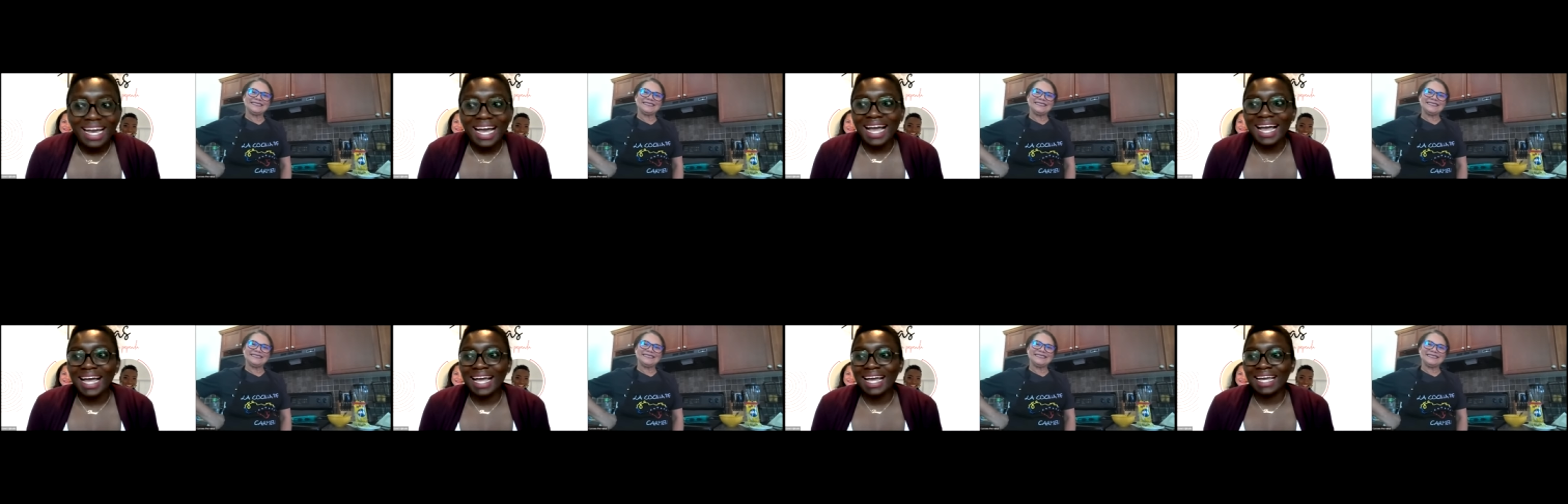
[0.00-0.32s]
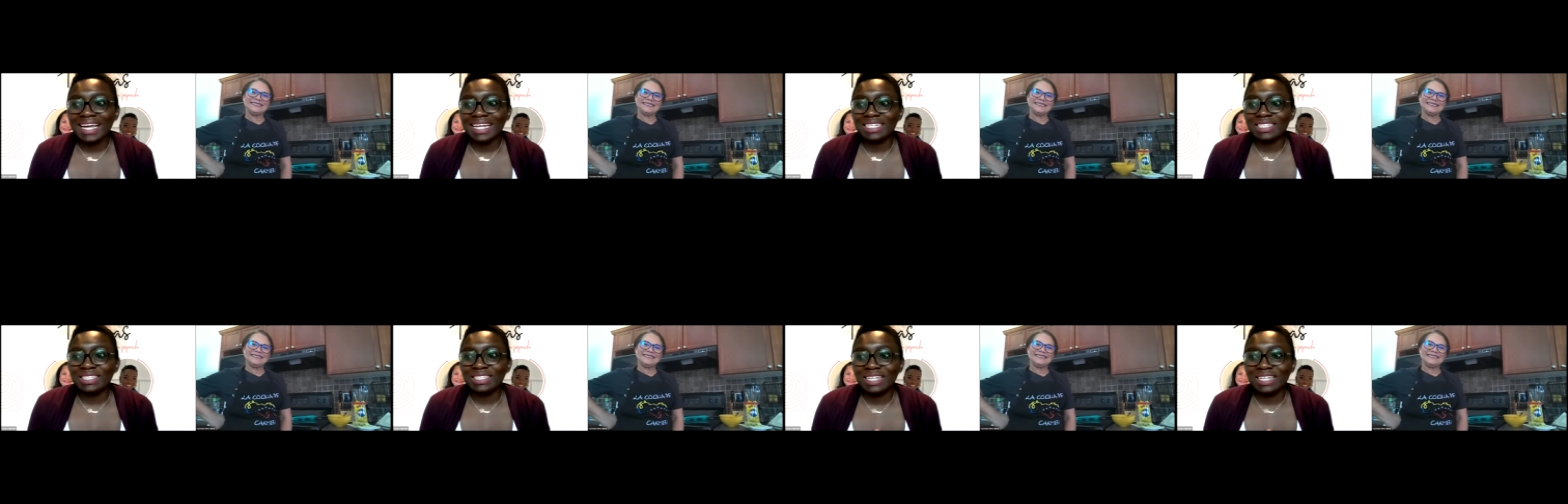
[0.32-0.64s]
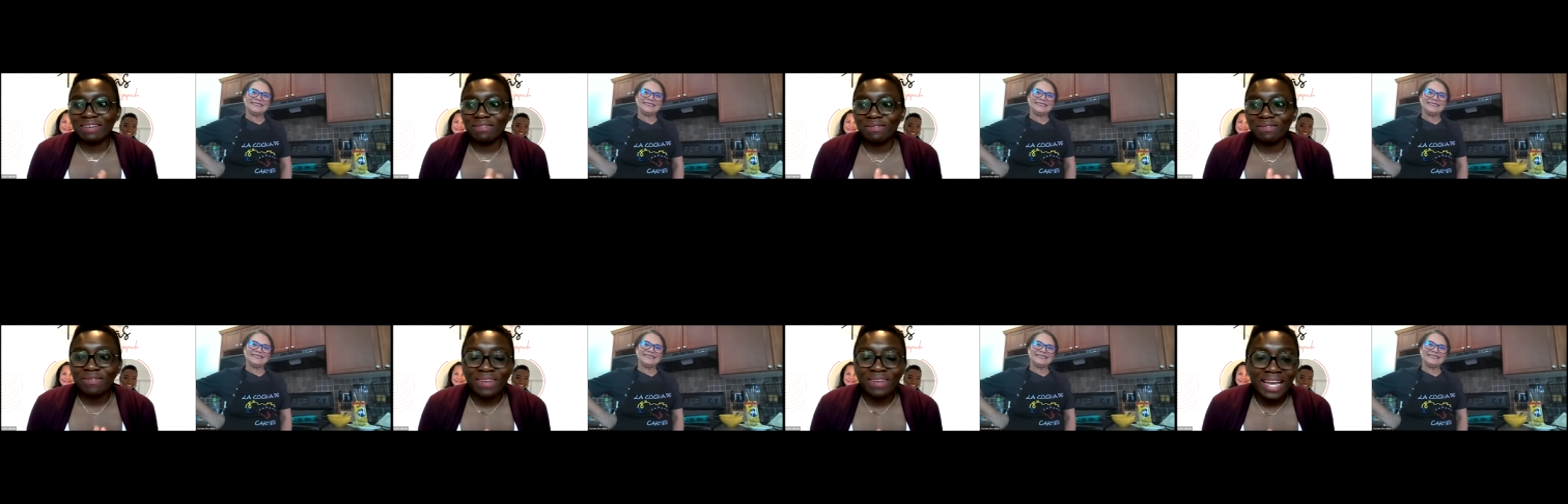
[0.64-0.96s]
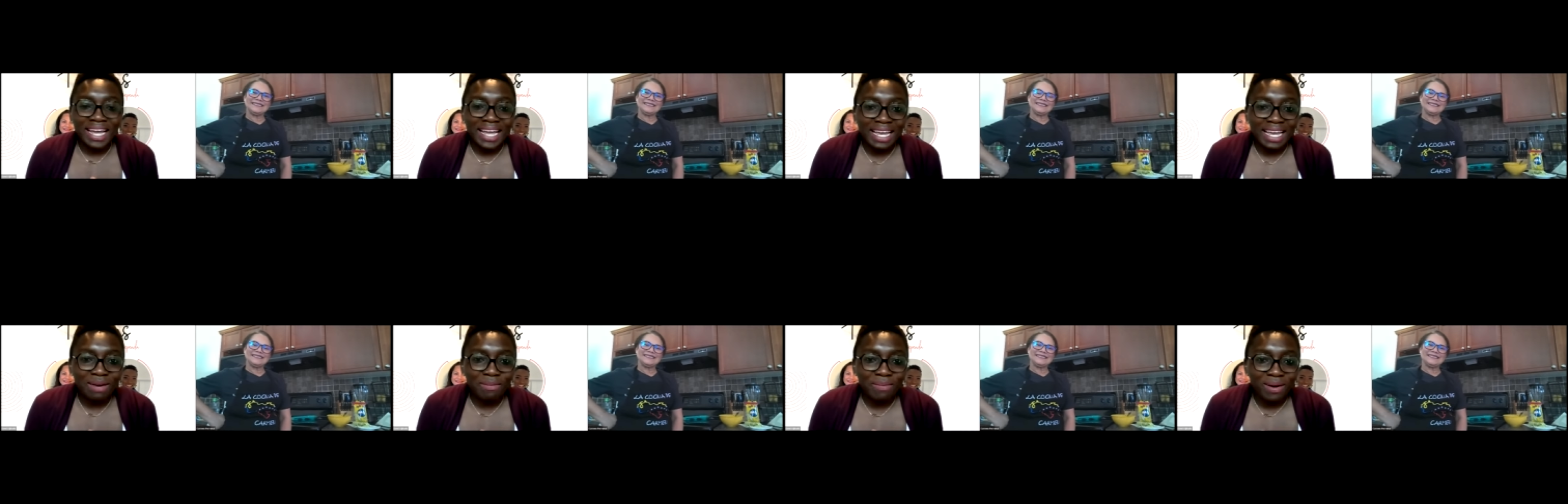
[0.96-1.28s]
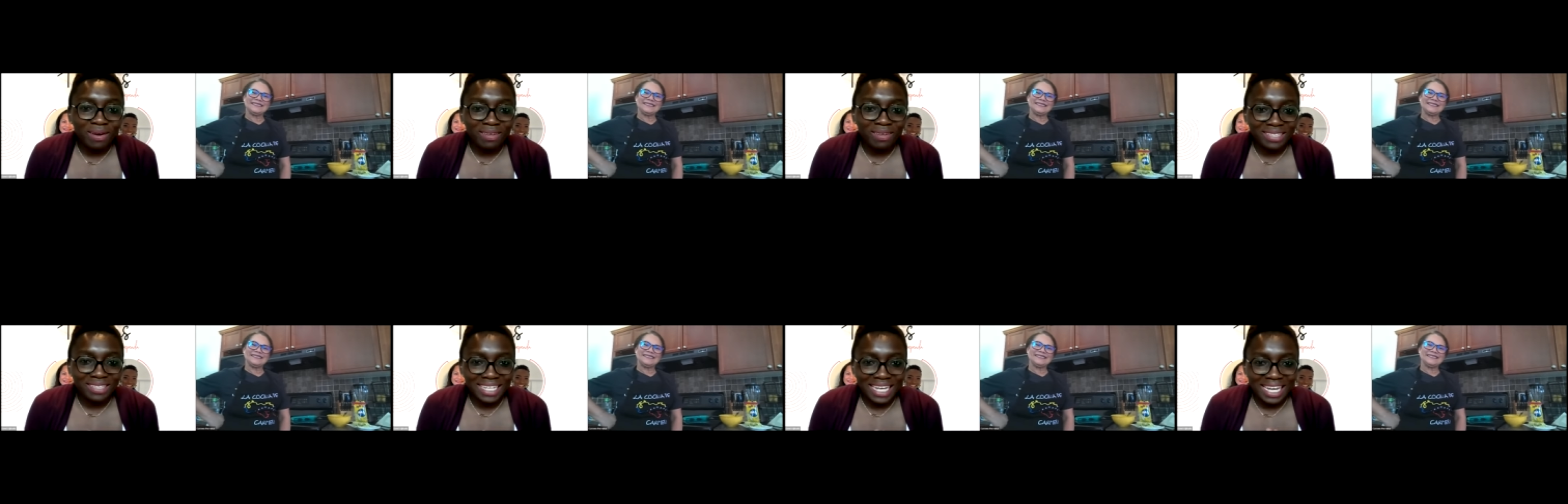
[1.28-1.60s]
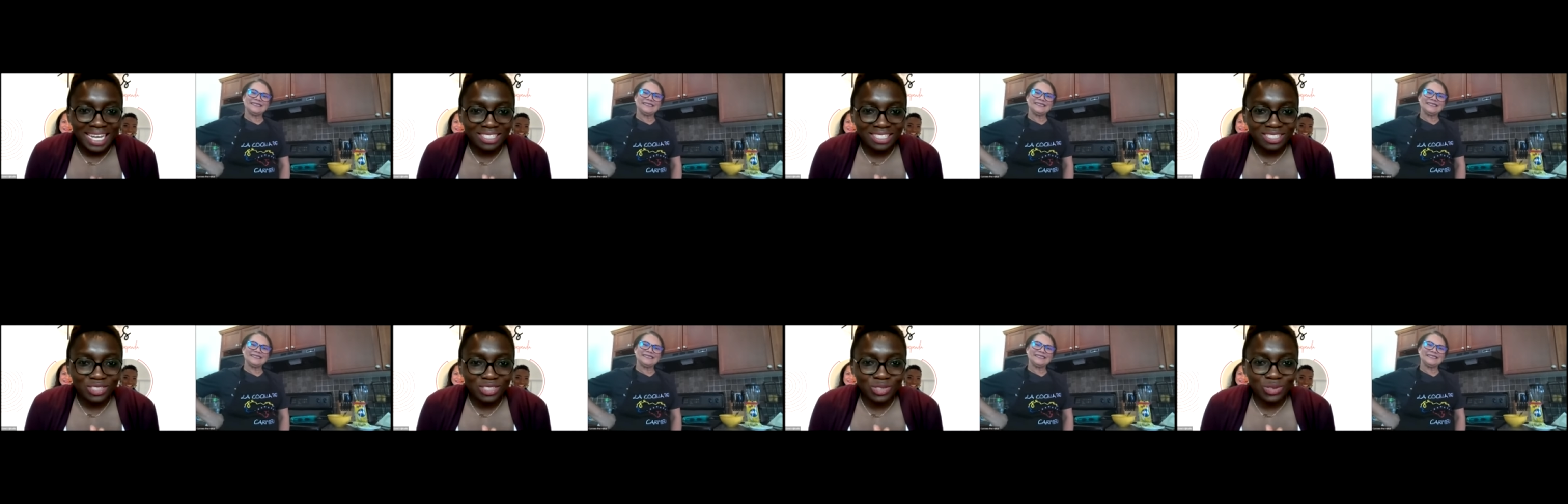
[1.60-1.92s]
and a flyer about
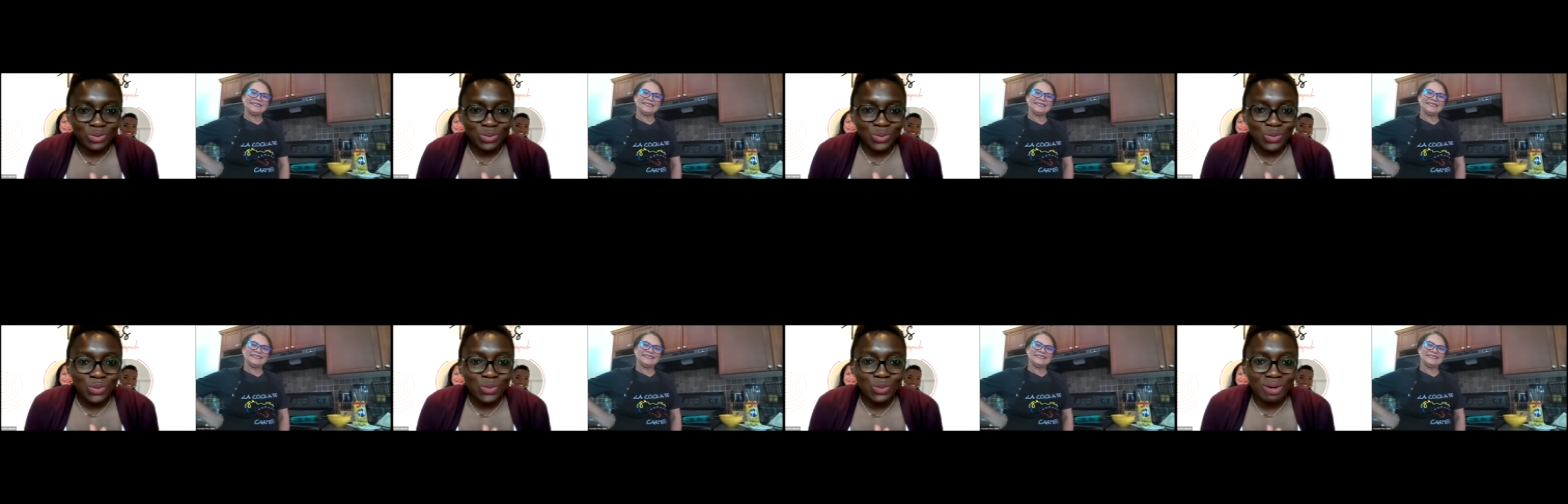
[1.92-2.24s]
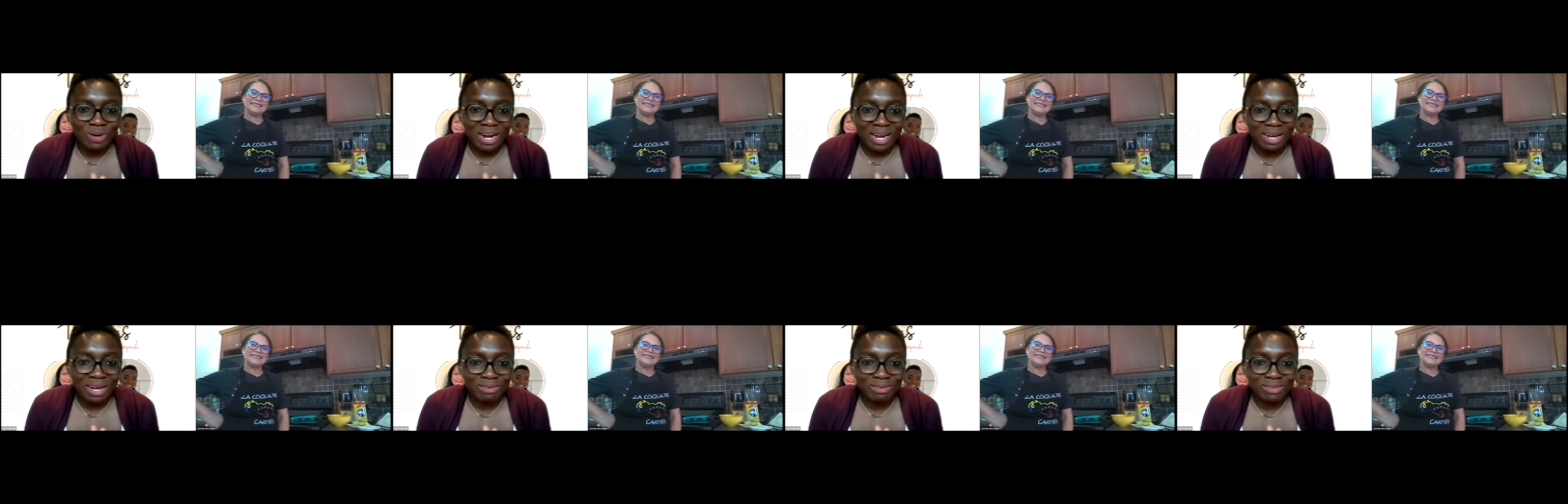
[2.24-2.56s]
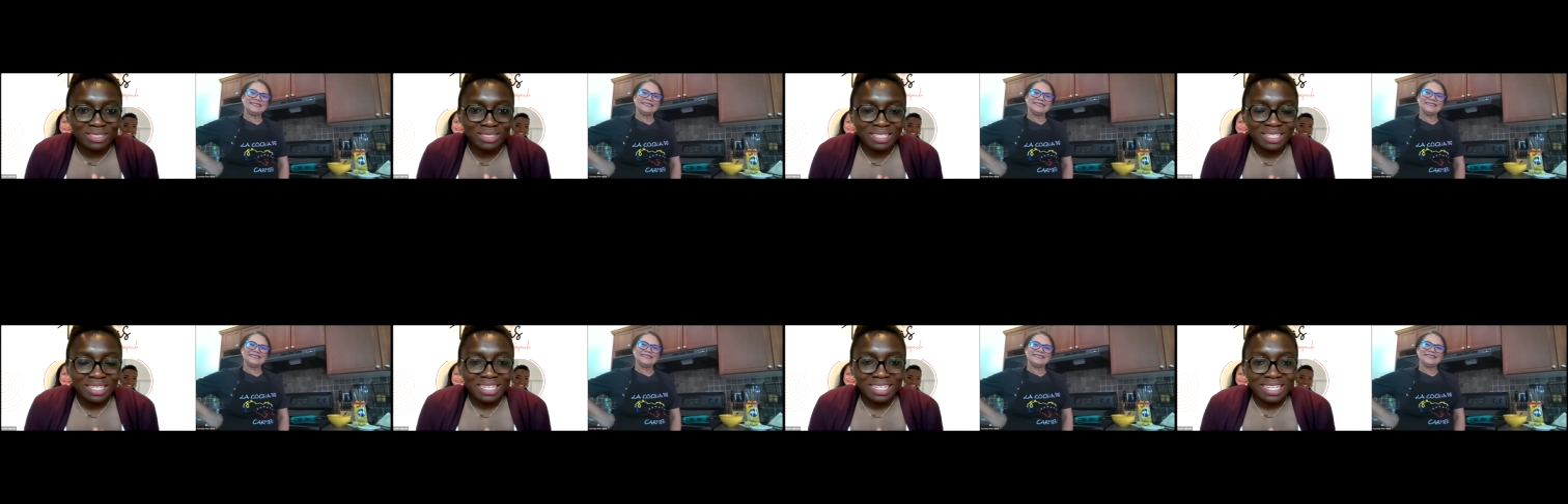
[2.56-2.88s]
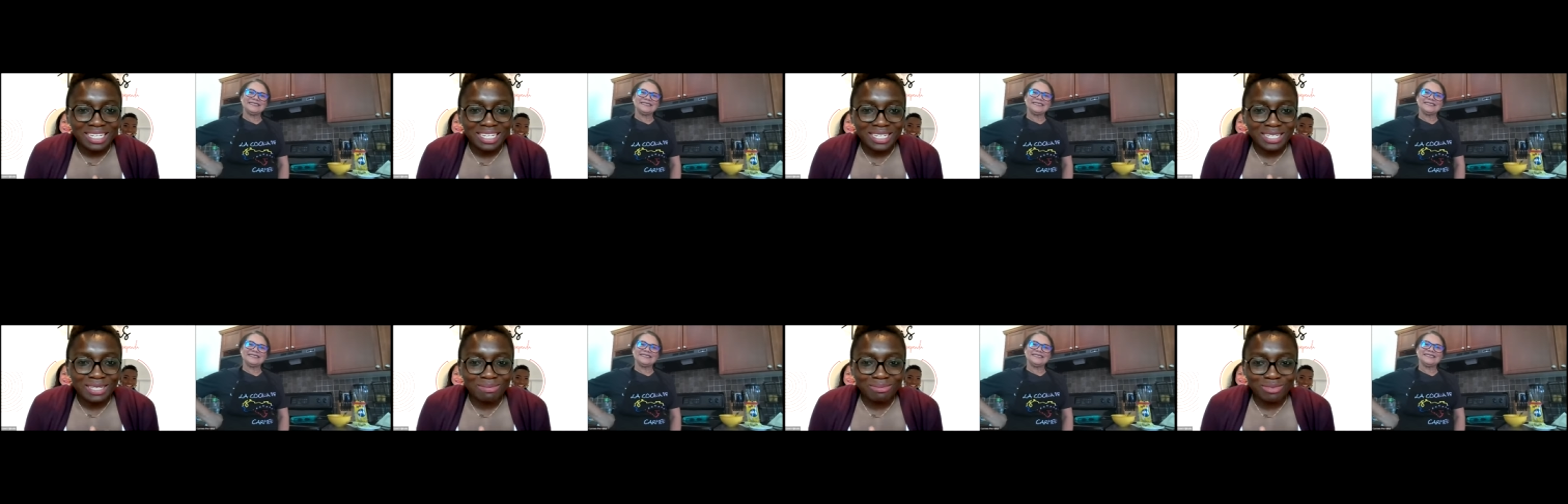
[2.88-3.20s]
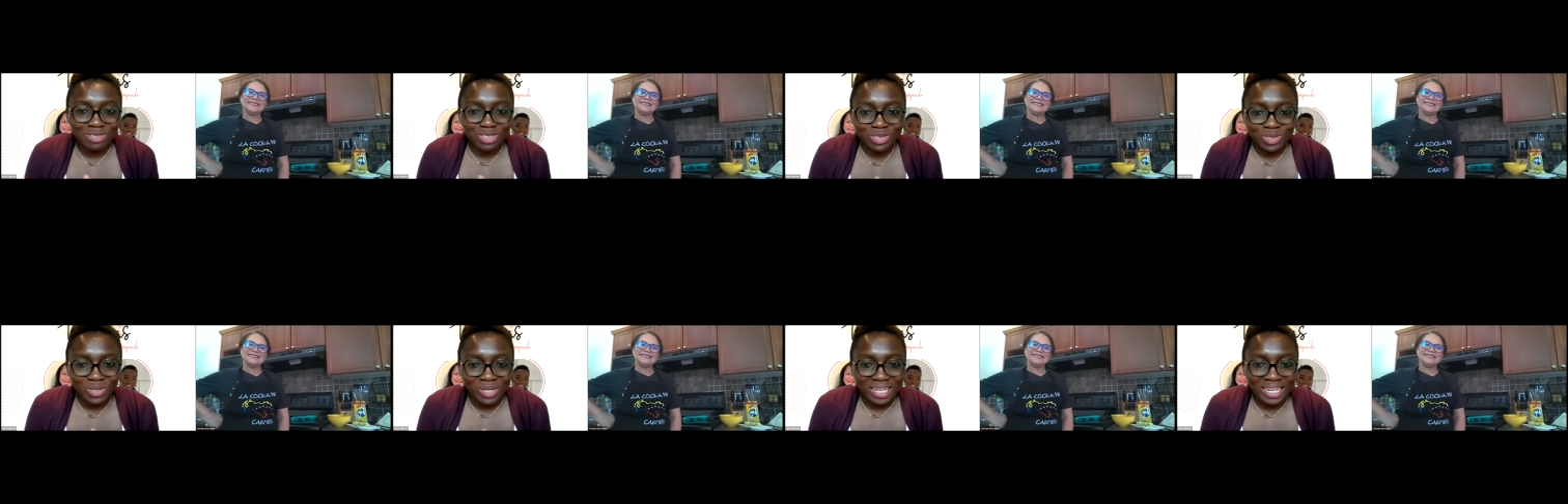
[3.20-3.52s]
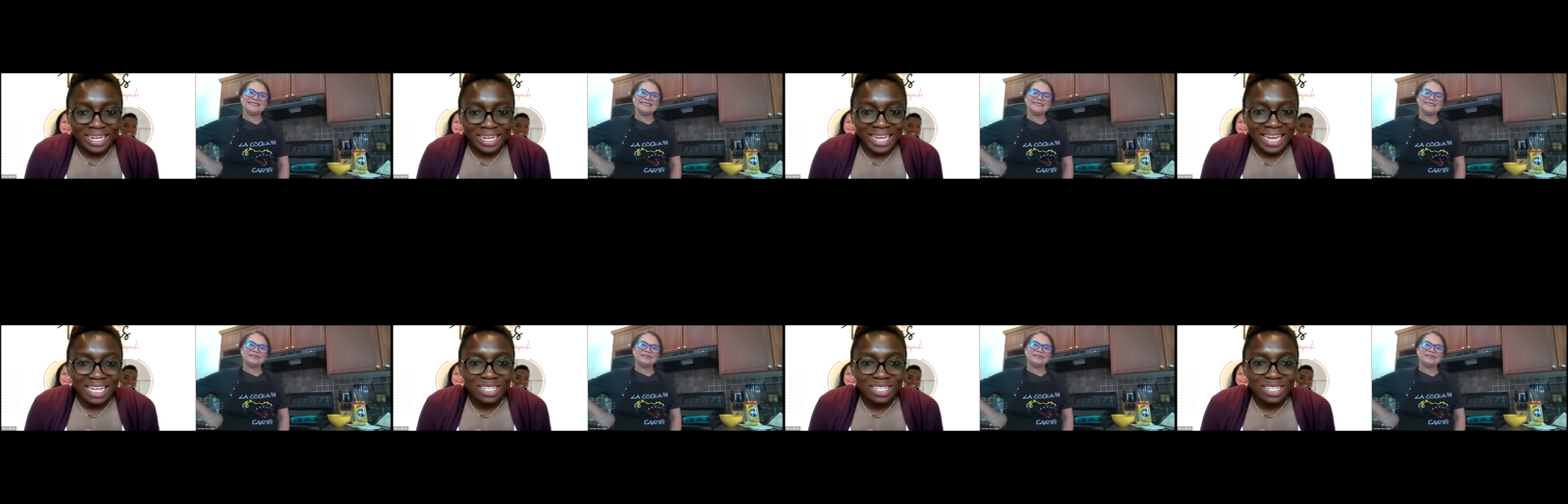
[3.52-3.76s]
that should go around um, shortly.